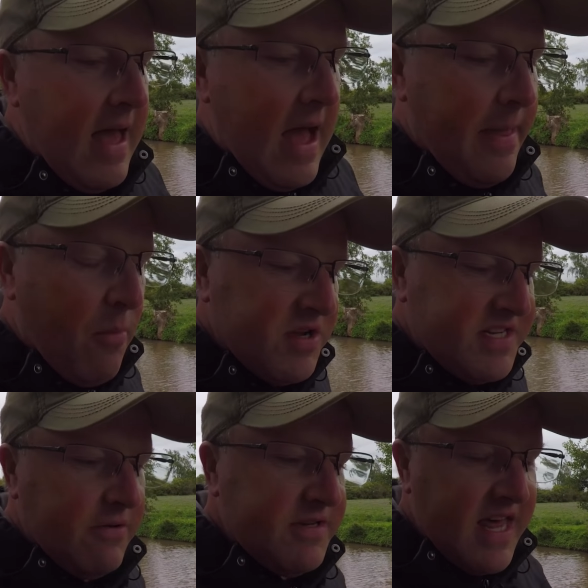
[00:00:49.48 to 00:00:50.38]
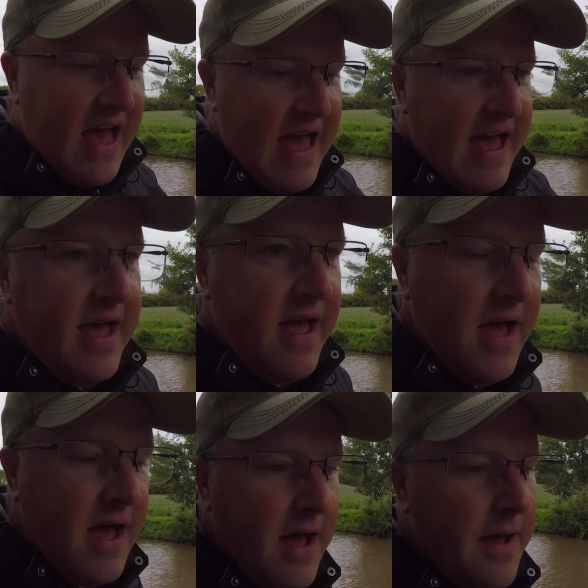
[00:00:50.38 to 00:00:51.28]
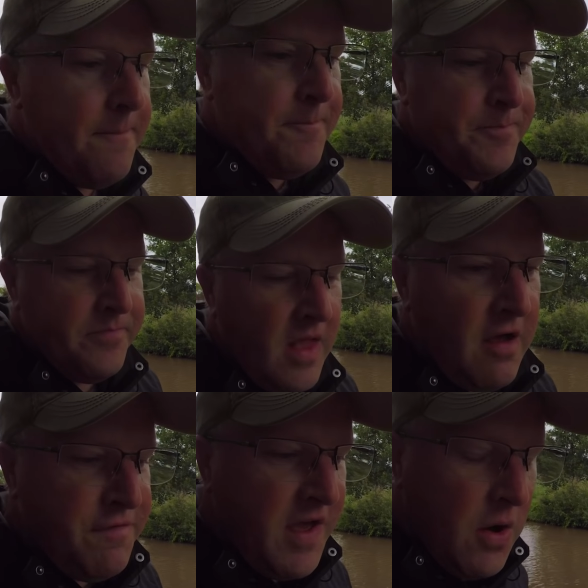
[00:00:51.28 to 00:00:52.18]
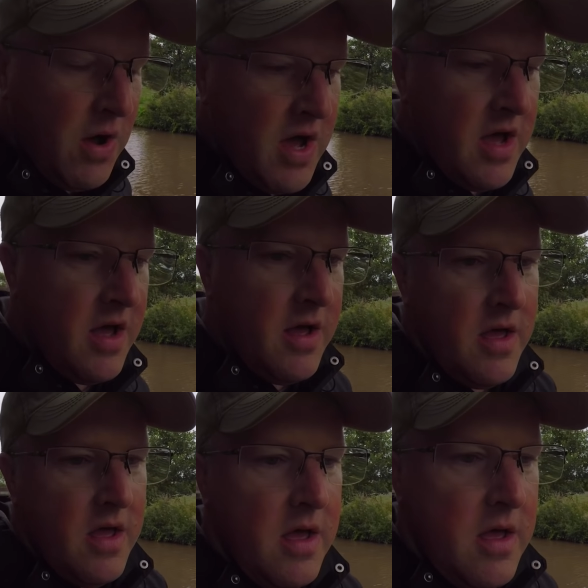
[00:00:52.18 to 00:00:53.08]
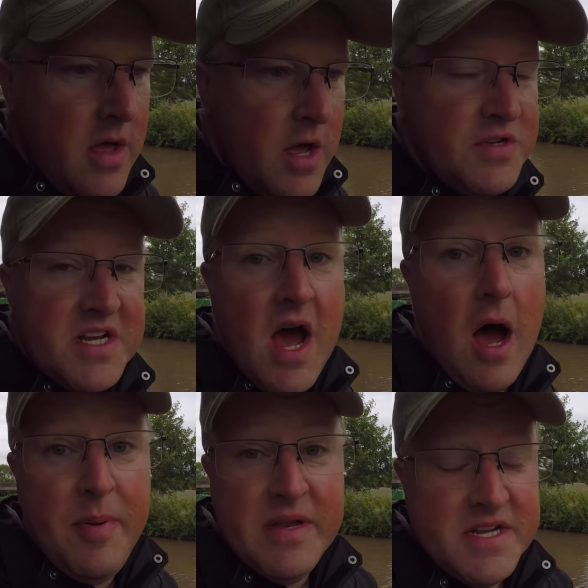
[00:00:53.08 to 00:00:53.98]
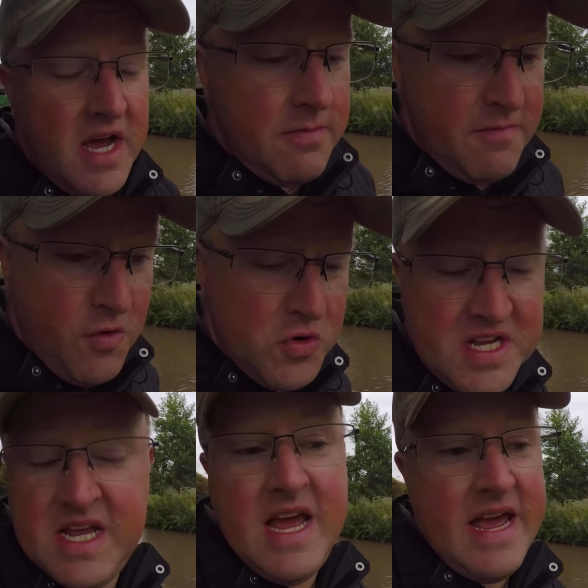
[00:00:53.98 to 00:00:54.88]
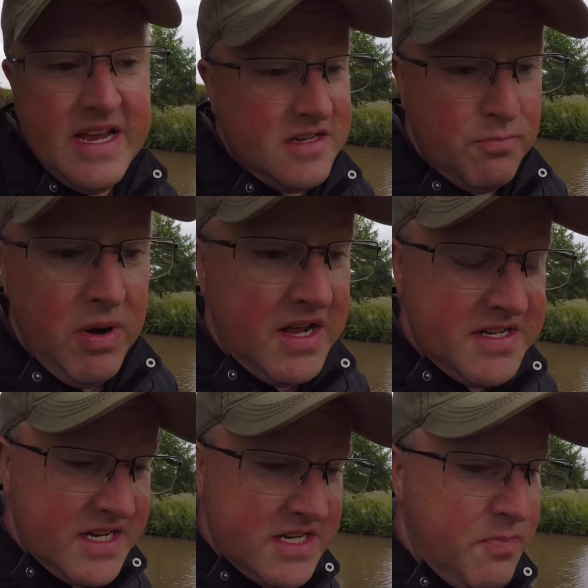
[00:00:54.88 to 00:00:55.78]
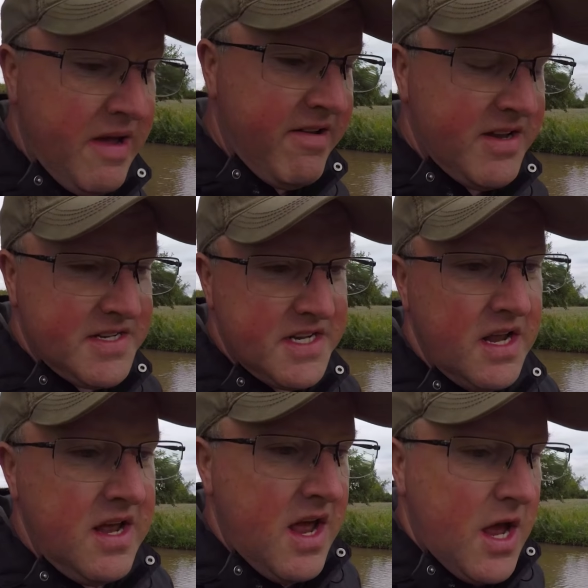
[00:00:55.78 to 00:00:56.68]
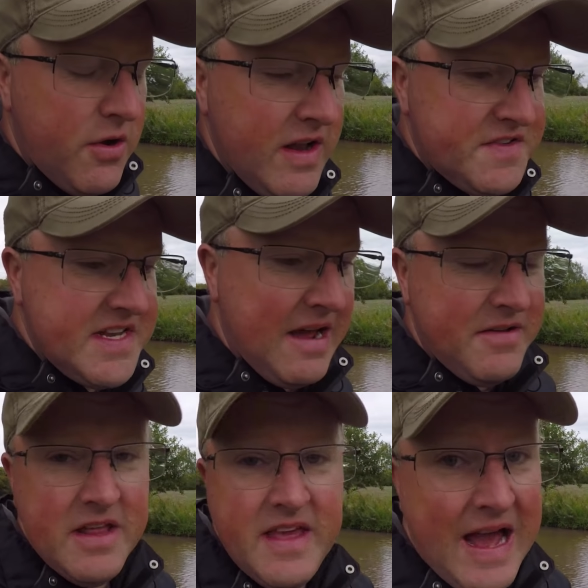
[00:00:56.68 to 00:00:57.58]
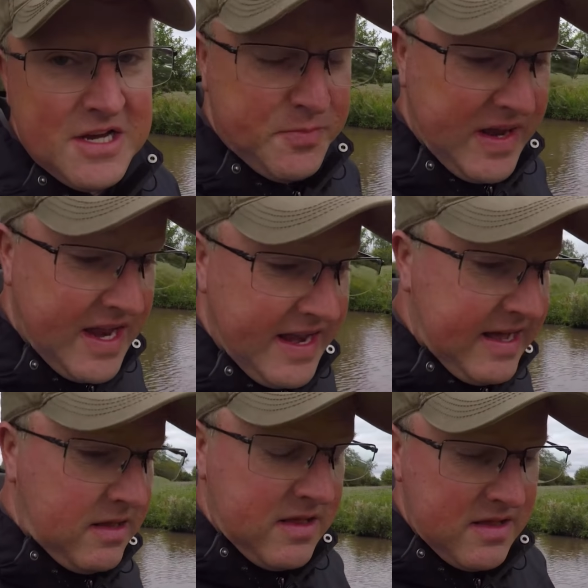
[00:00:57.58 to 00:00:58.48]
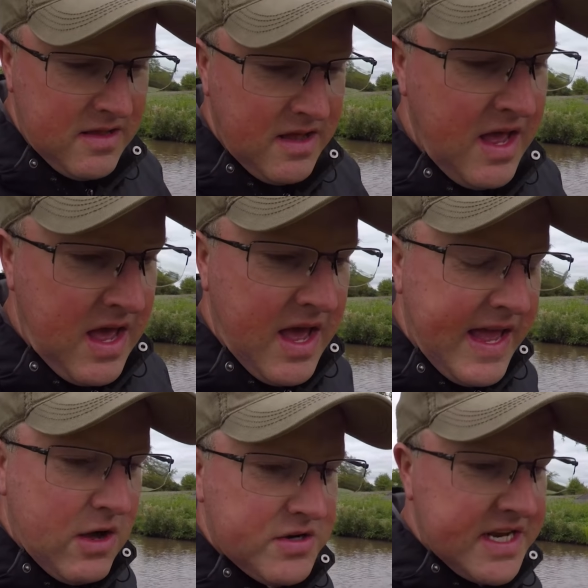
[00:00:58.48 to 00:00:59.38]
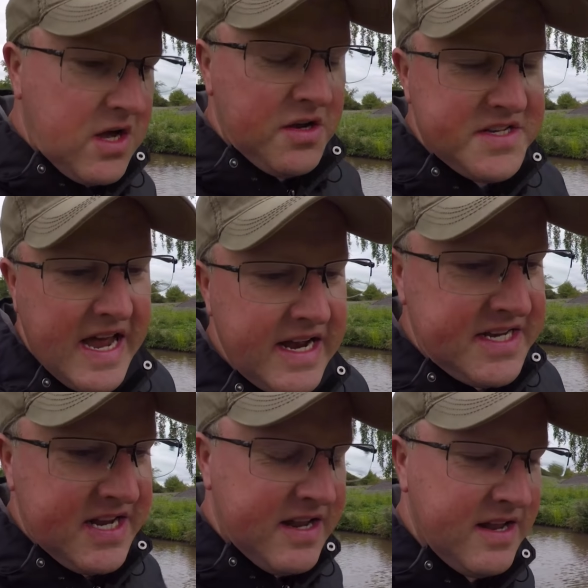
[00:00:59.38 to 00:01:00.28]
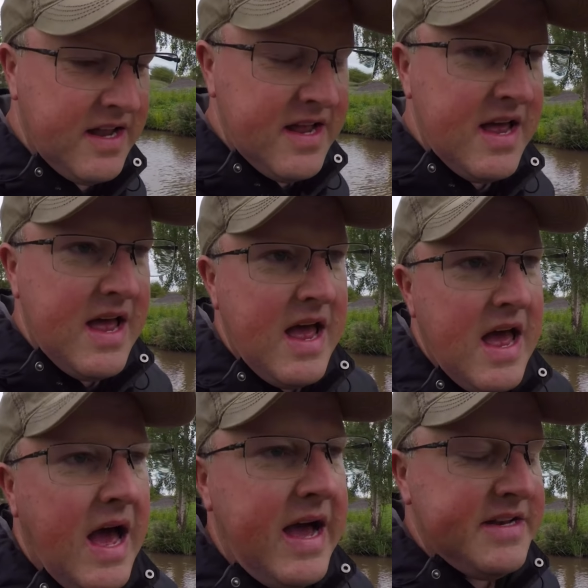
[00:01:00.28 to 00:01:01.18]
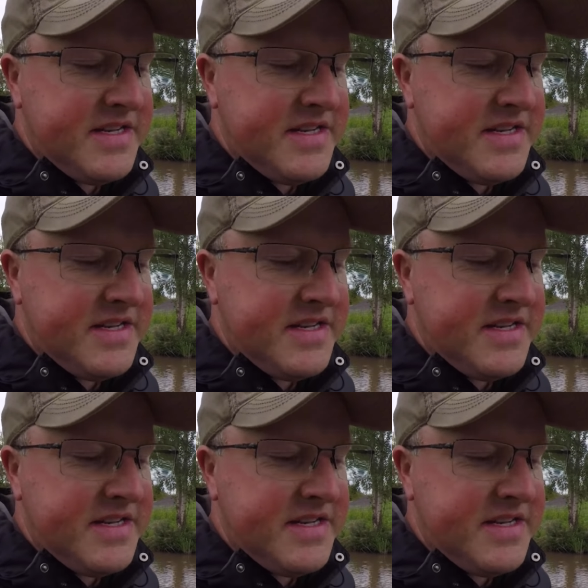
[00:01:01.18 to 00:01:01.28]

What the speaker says: And then whilst I was there, a viewer who's a carpenter, 40 years plus experience, who lives down near the Ashby Canal, he got in contact and